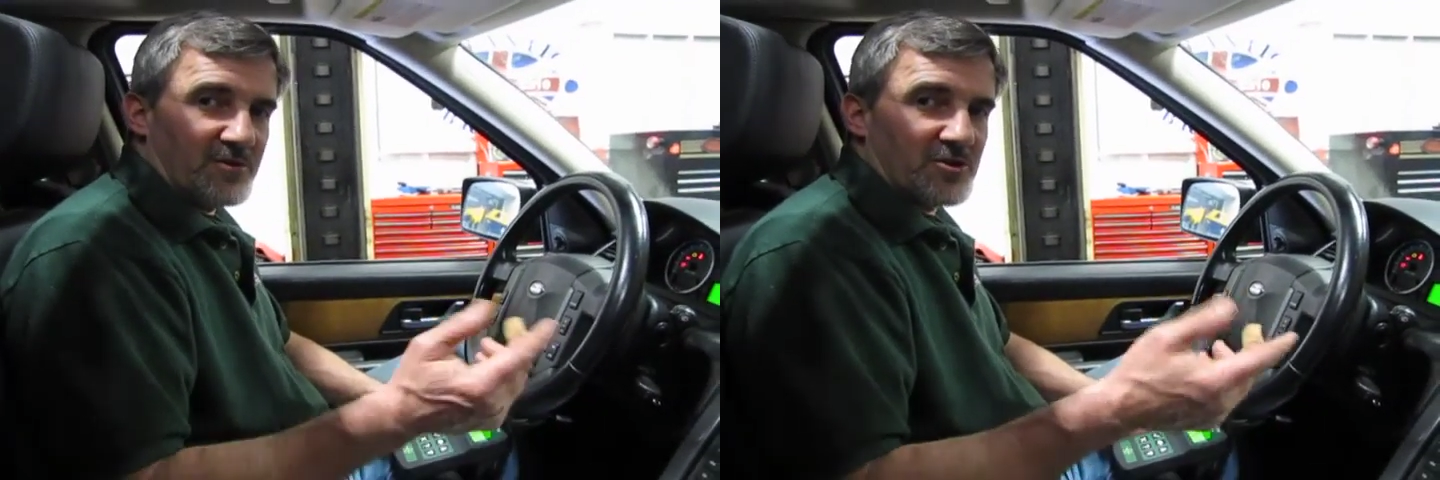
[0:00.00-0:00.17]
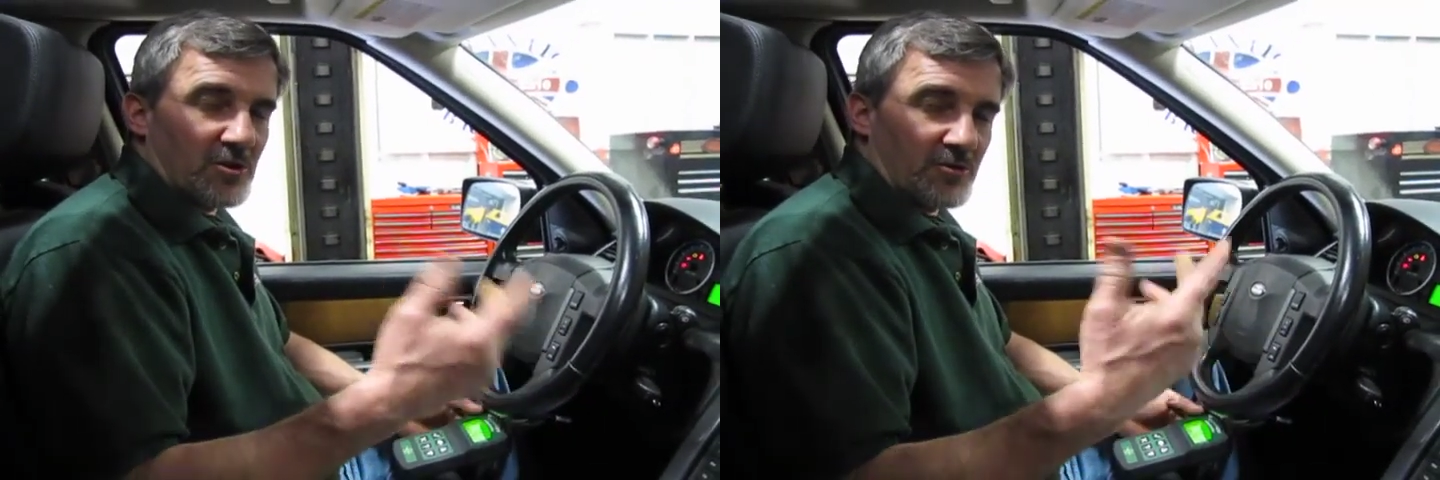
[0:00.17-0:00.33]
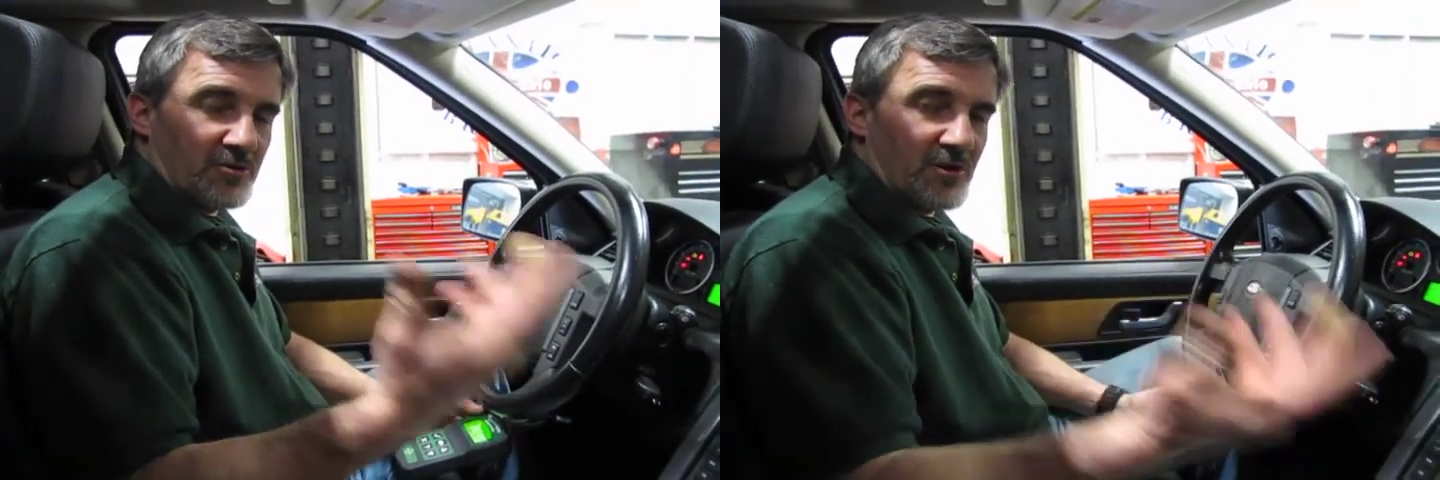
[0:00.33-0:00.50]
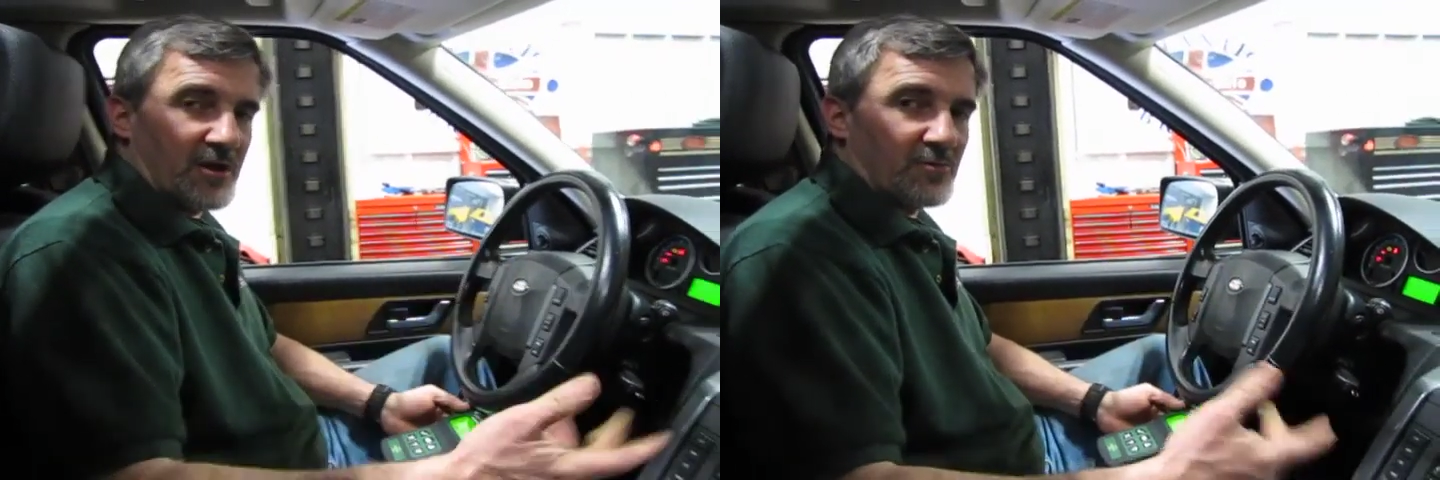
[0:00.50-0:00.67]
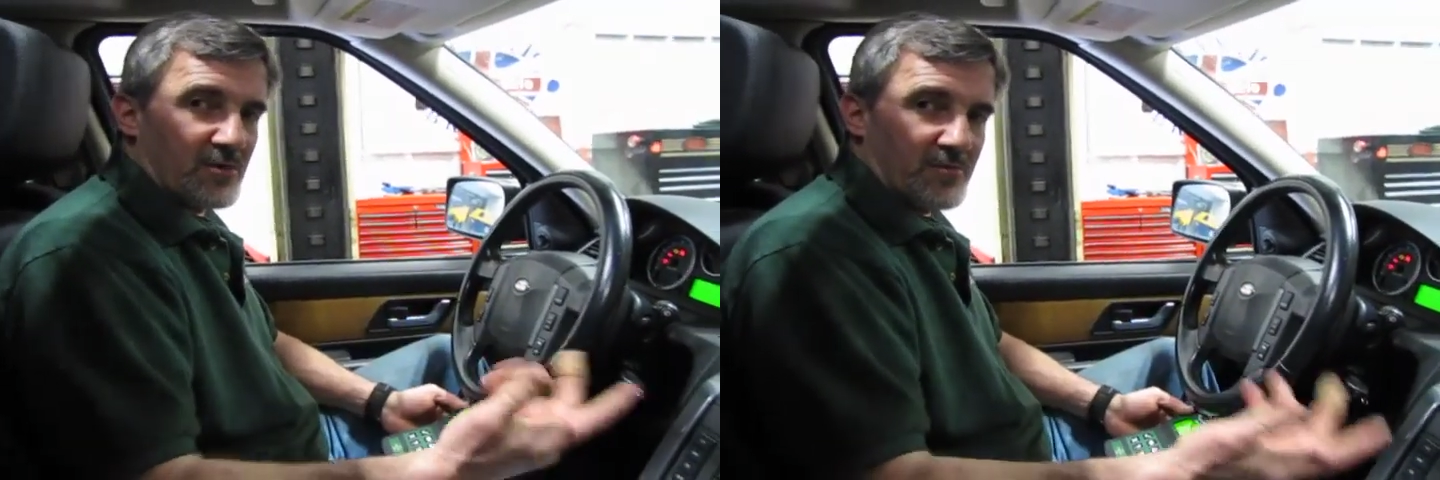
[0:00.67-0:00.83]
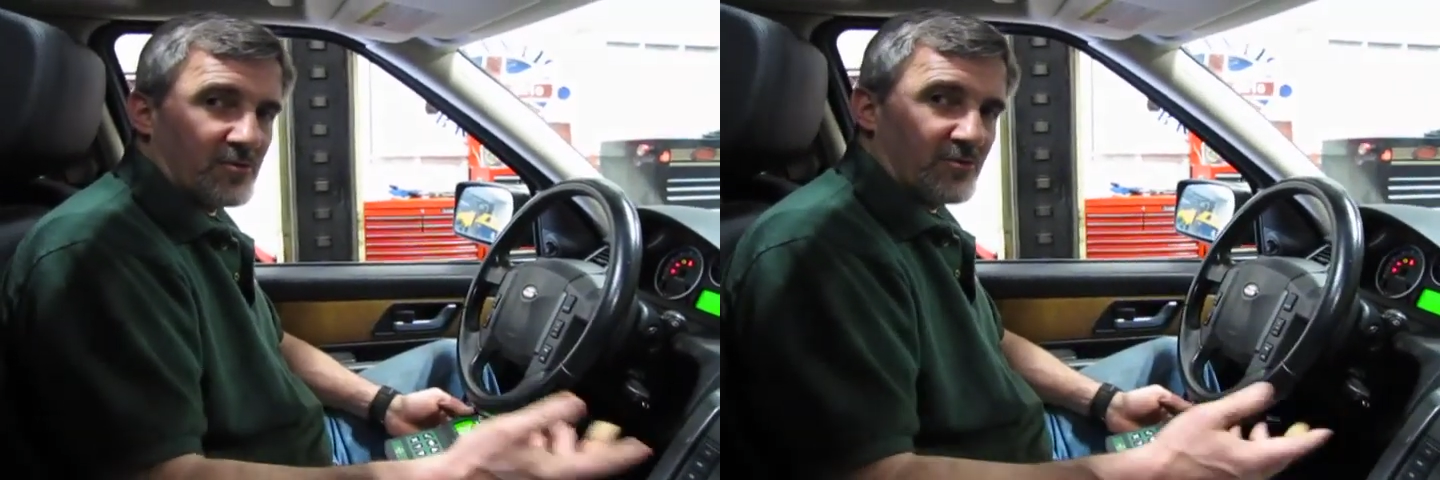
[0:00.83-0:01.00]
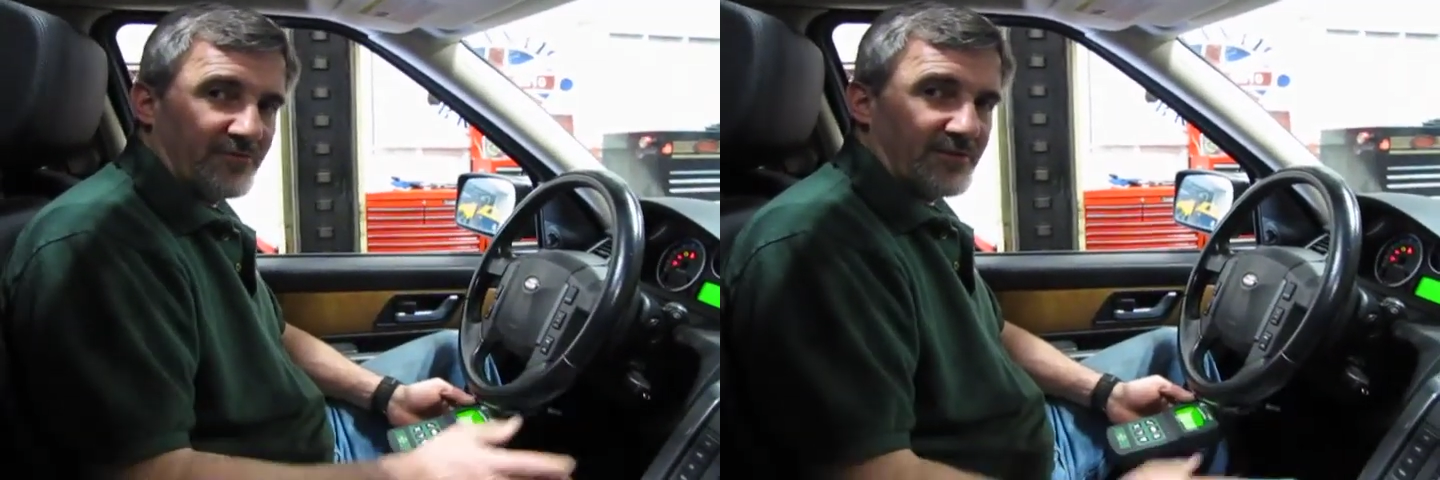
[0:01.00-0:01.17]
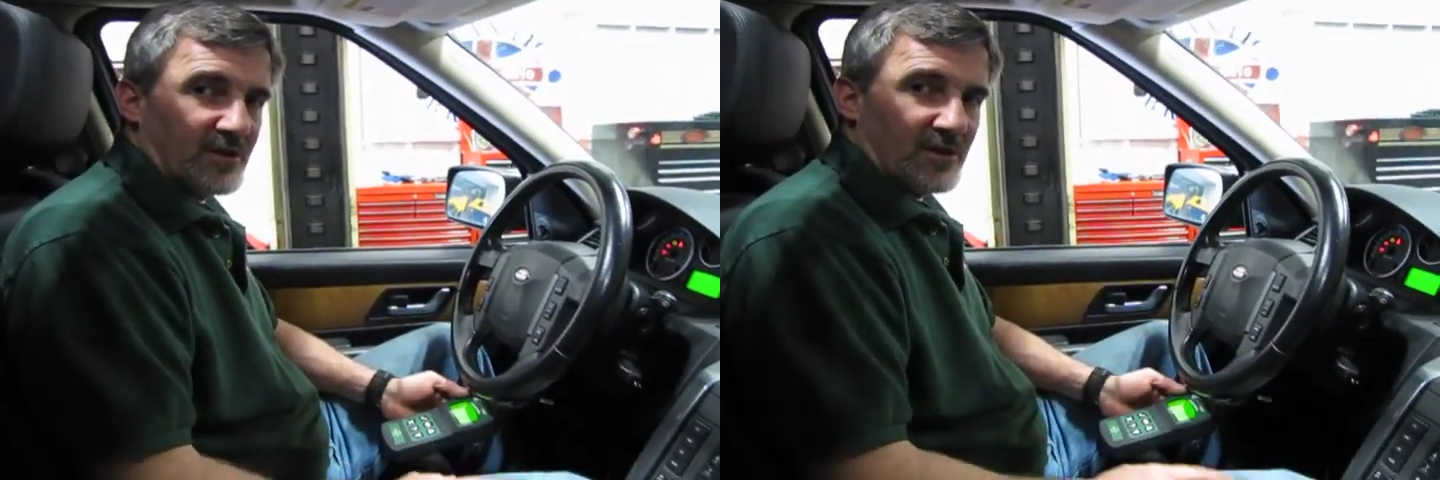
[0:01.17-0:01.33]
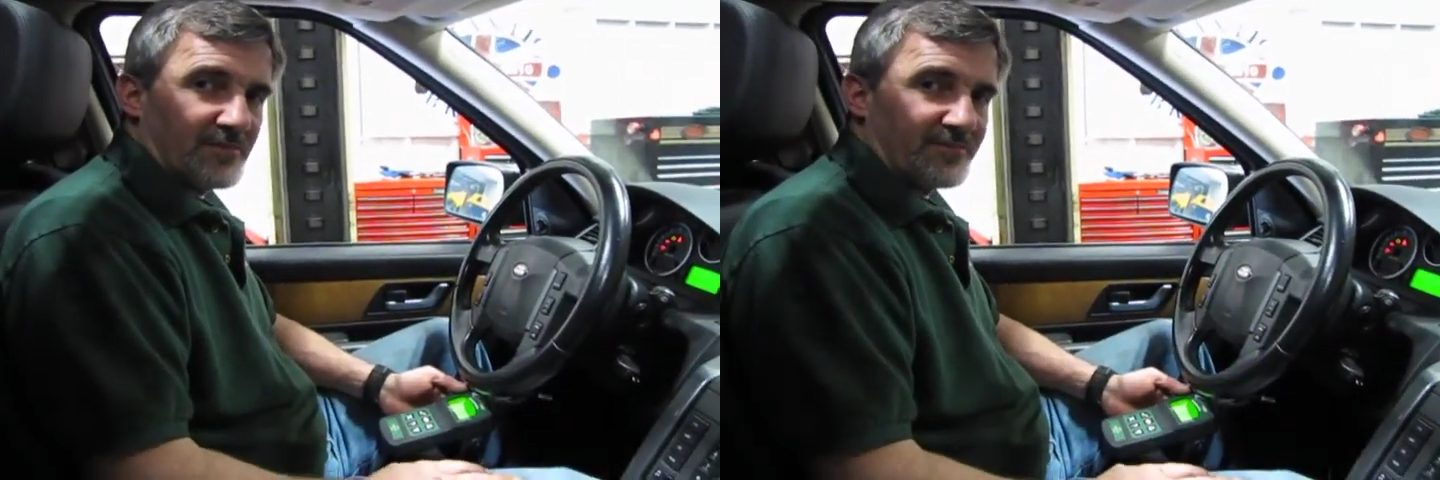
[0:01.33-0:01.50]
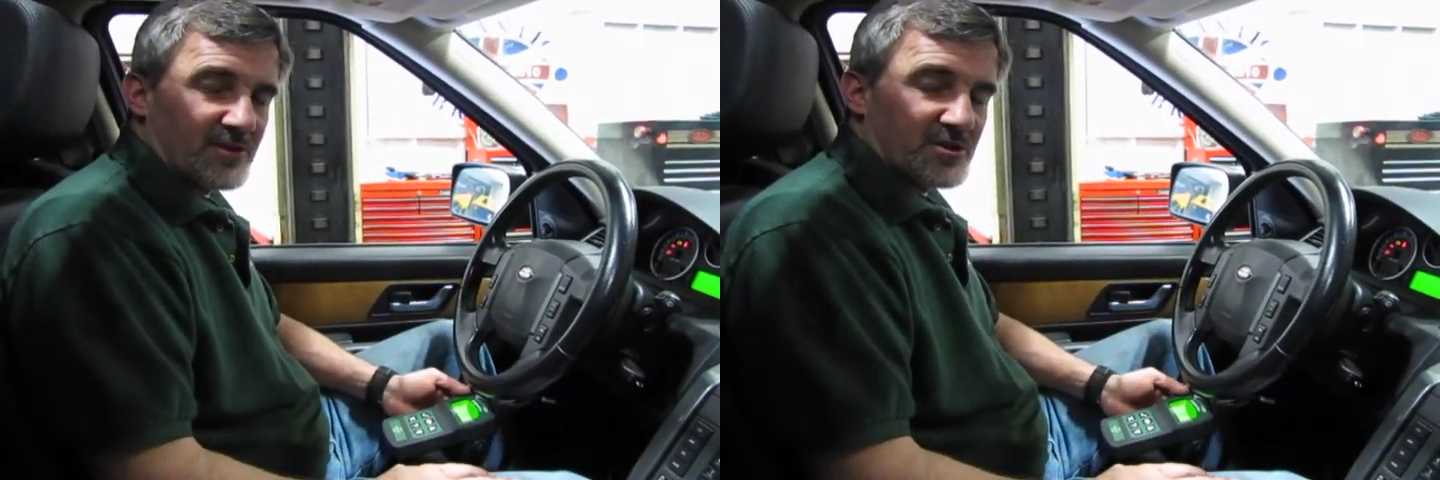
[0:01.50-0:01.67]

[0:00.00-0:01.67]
showed you how to remove the